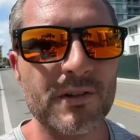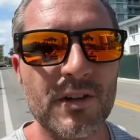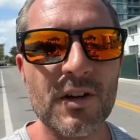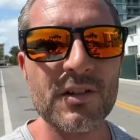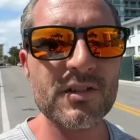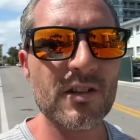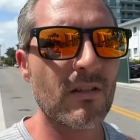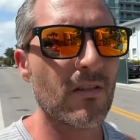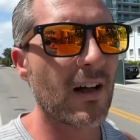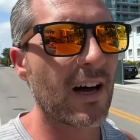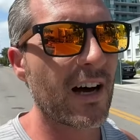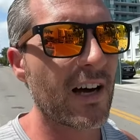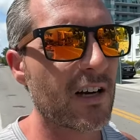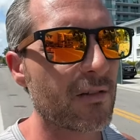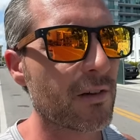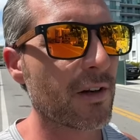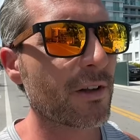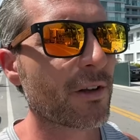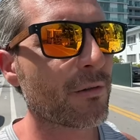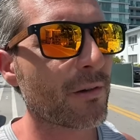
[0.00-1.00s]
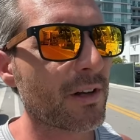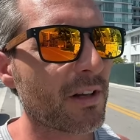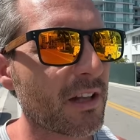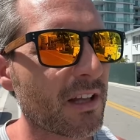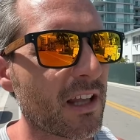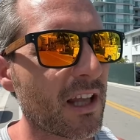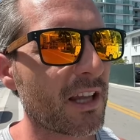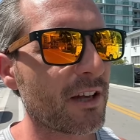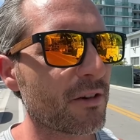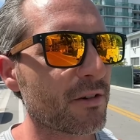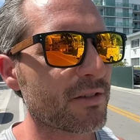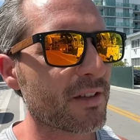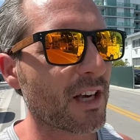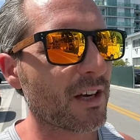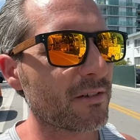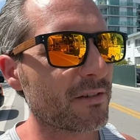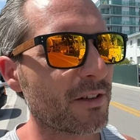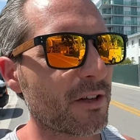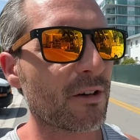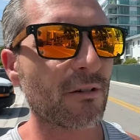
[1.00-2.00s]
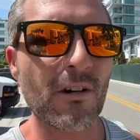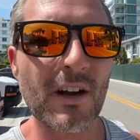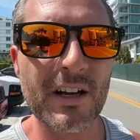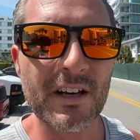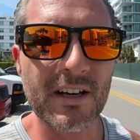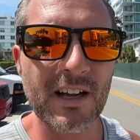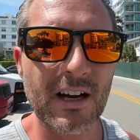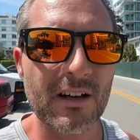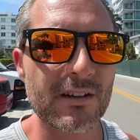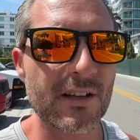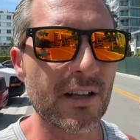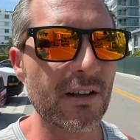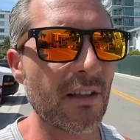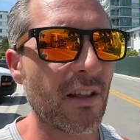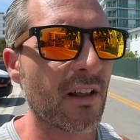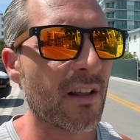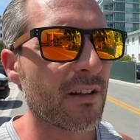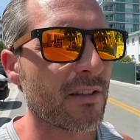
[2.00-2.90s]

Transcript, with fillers: there's a lot of other indicators out there right now that